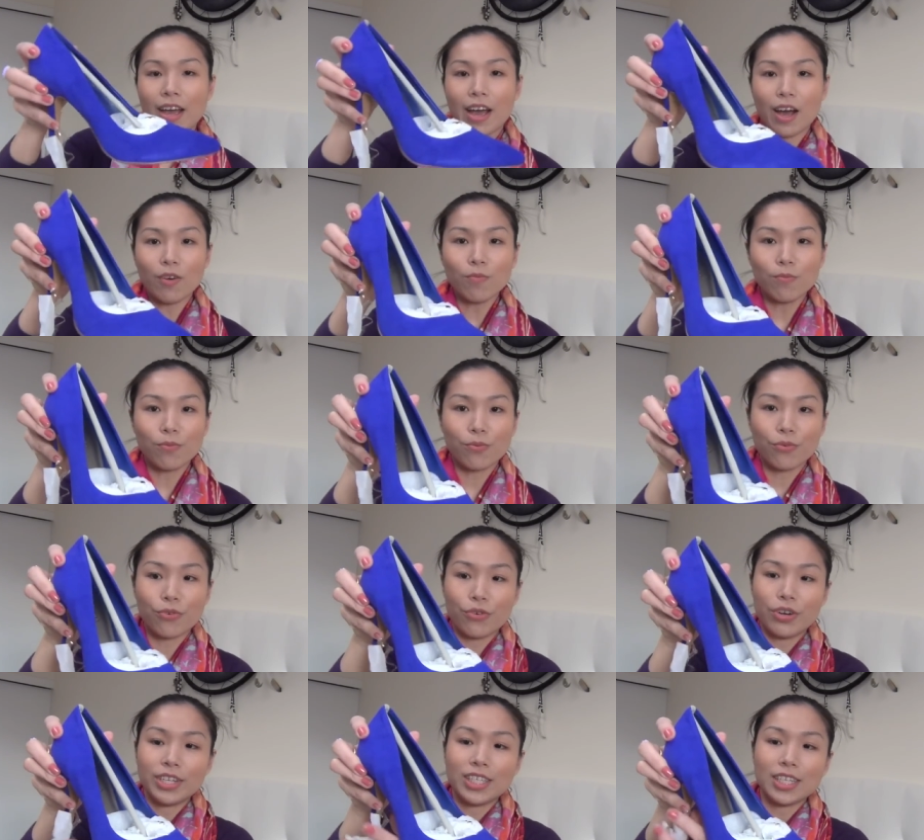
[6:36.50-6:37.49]
How
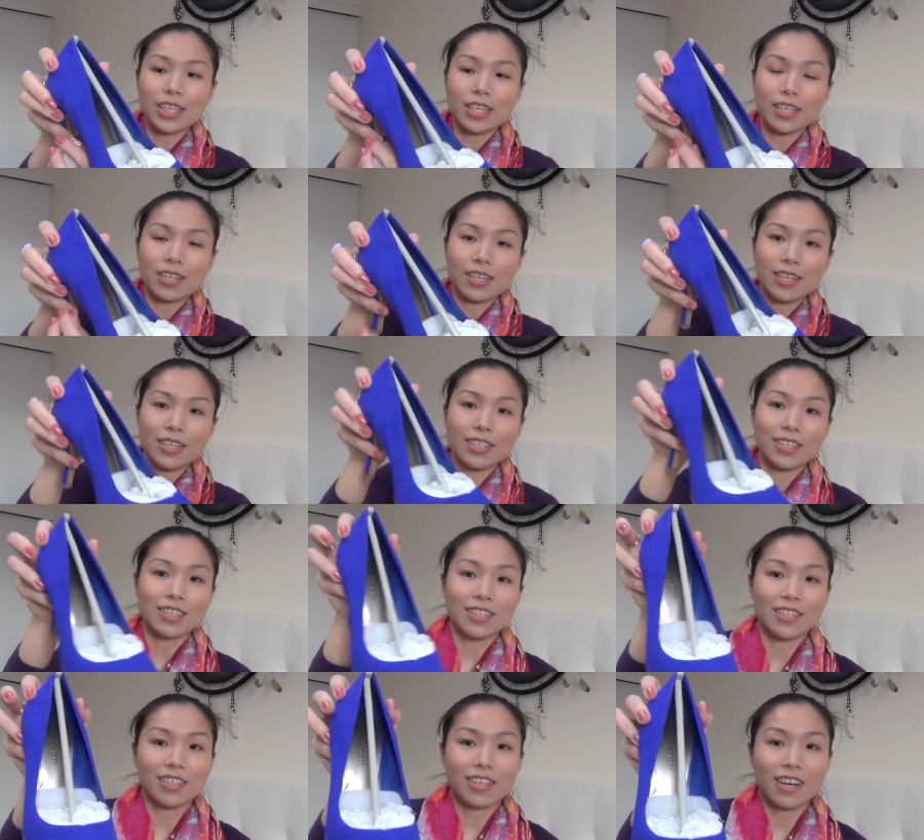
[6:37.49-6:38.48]
pretty is
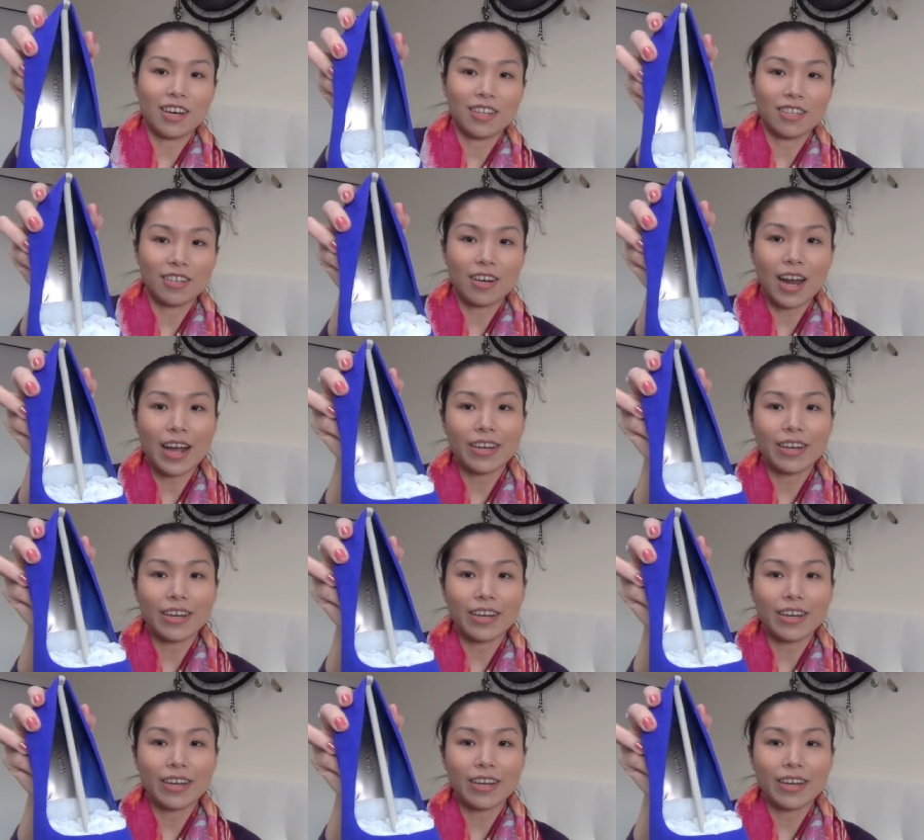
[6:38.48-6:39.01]
this color?